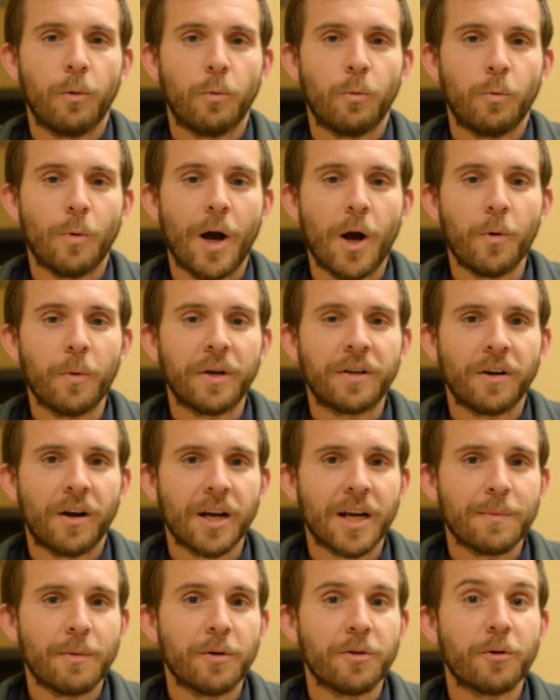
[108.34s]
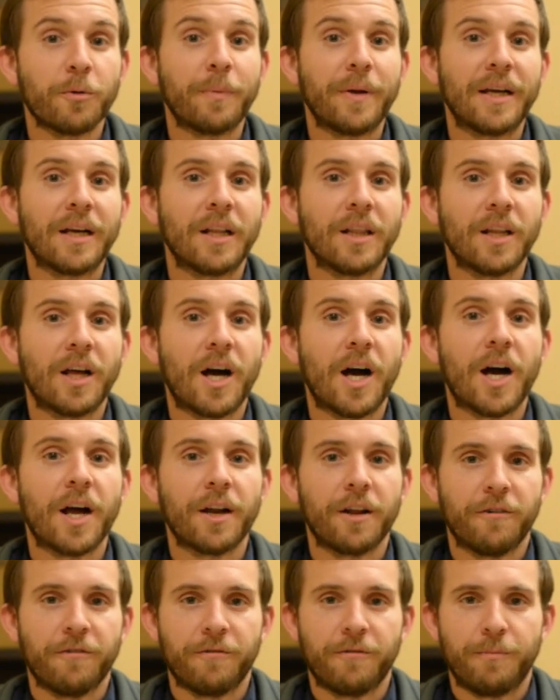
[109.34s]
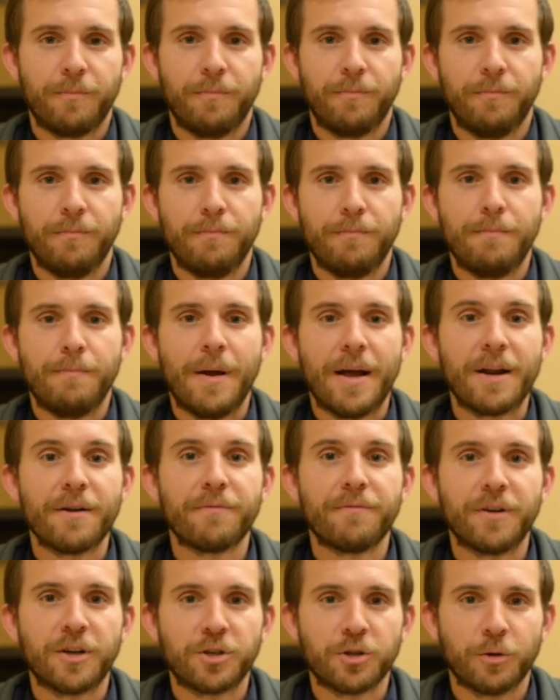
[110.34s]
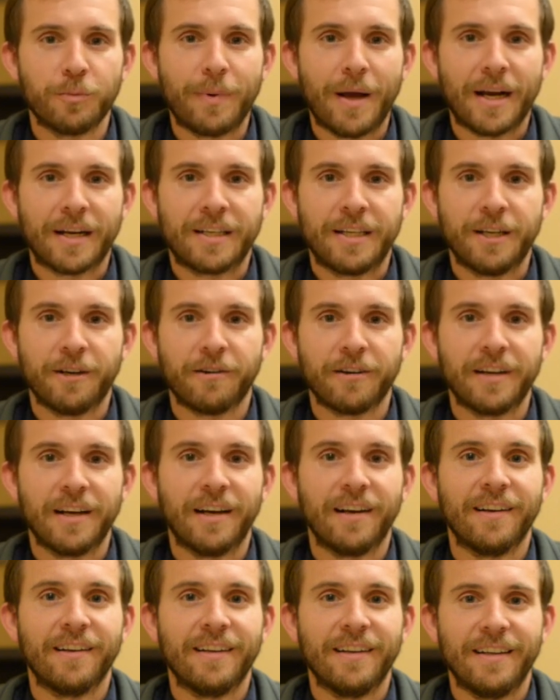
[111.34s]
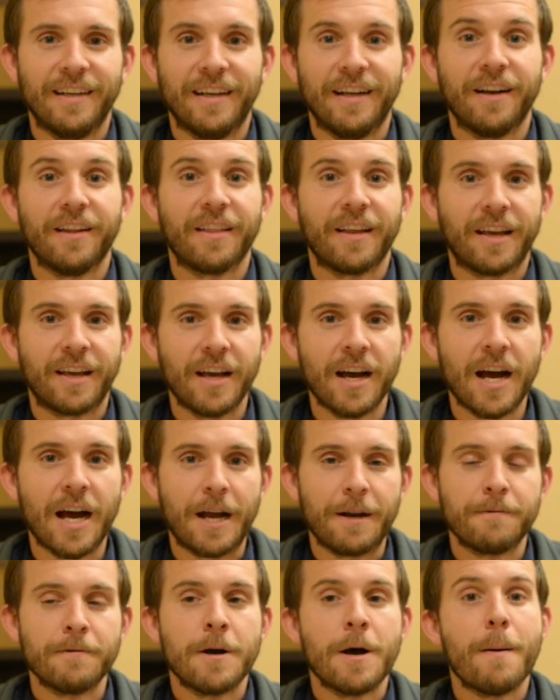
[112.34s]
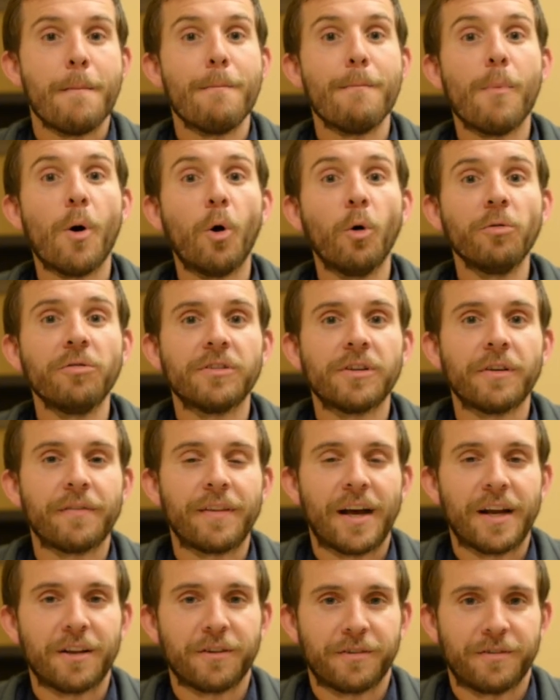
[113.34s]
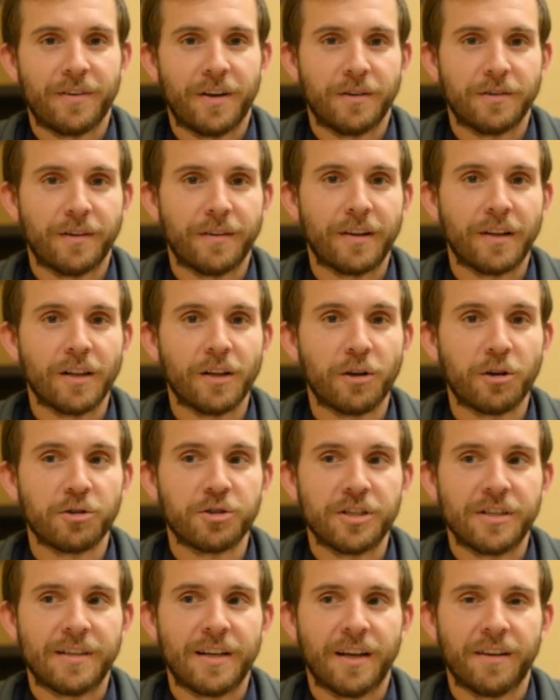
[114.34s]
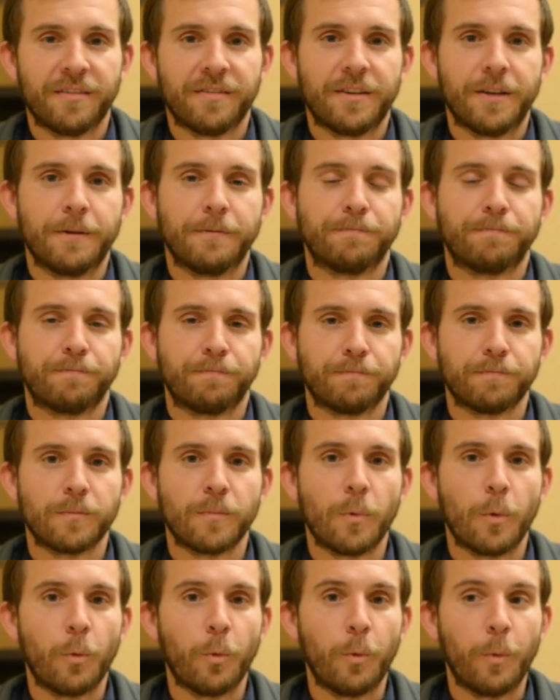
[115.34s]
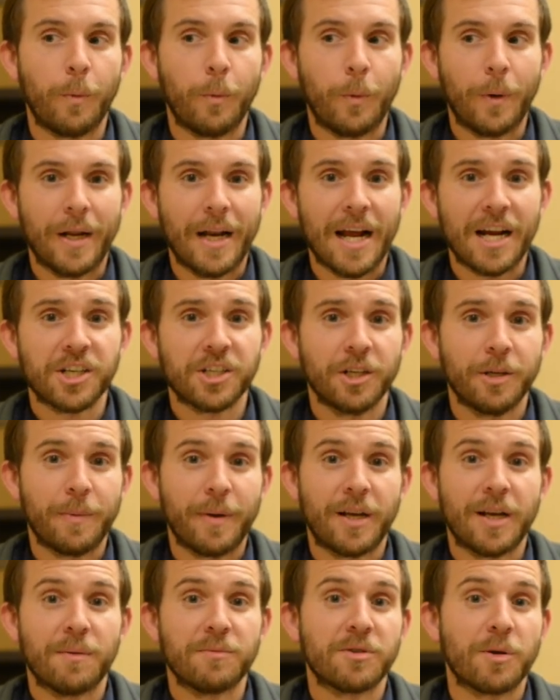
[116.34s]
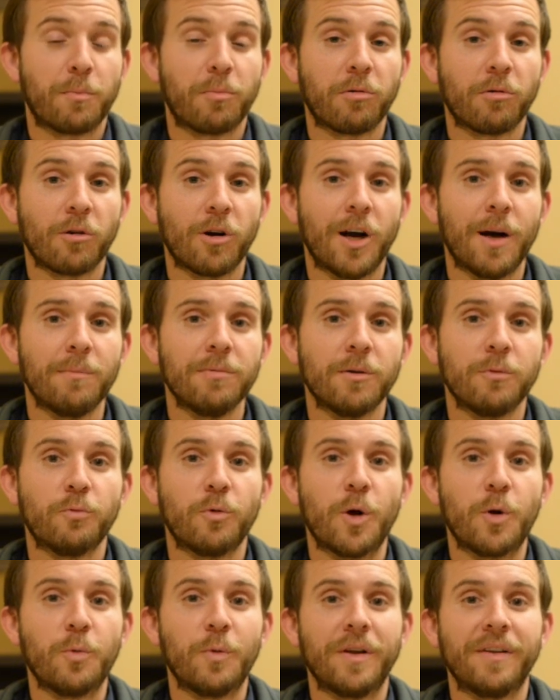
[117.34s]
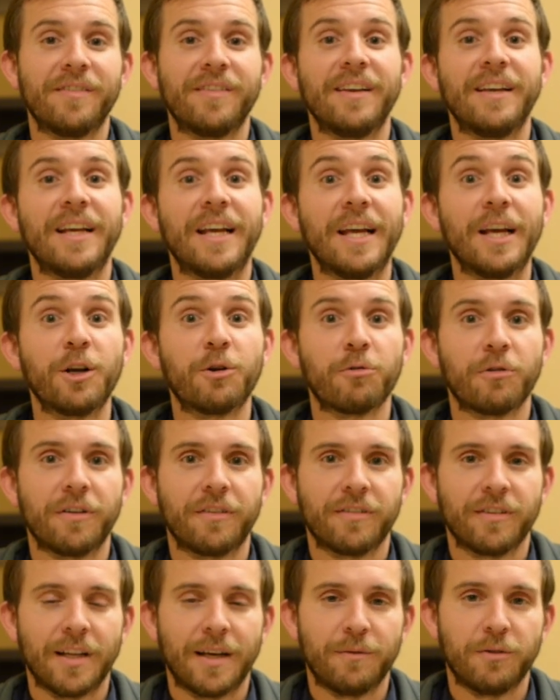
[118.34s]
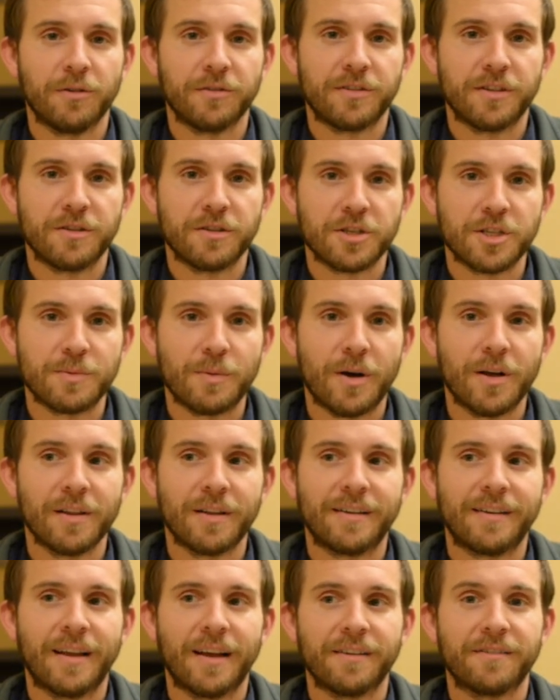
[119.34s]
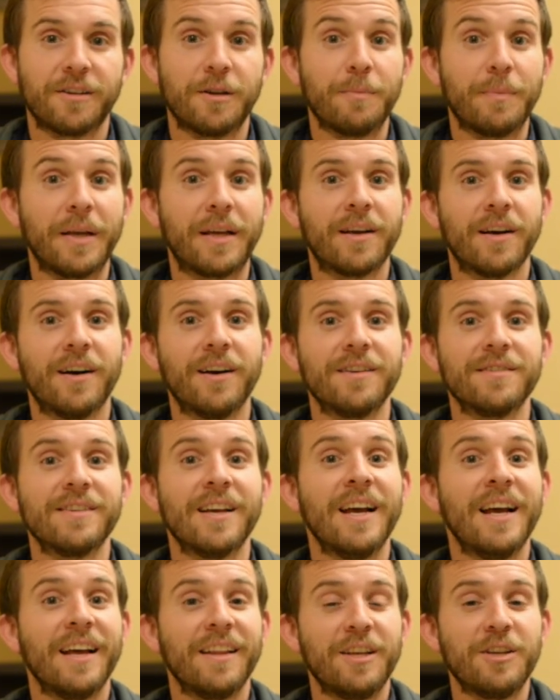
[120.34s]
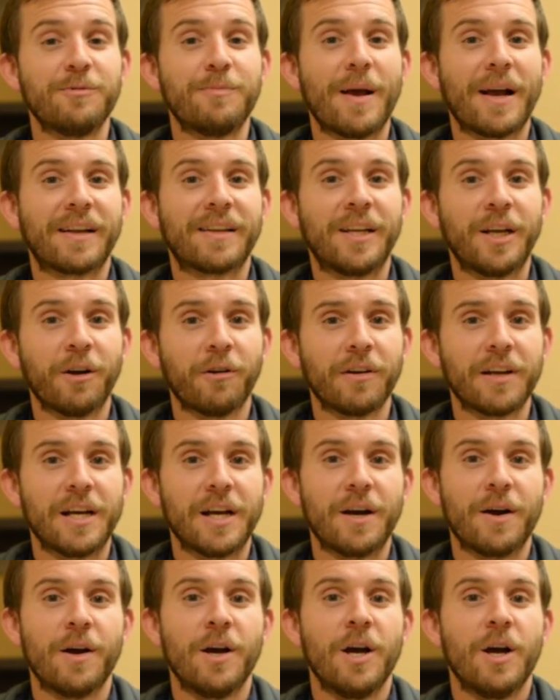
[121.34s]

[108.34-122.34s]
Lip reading: While we talk about there being a lot of beneficial bacteria in the gut, most of that is found in the large intestine. It actually becomes a problem when we see increased levels in the small intestine because these bacteria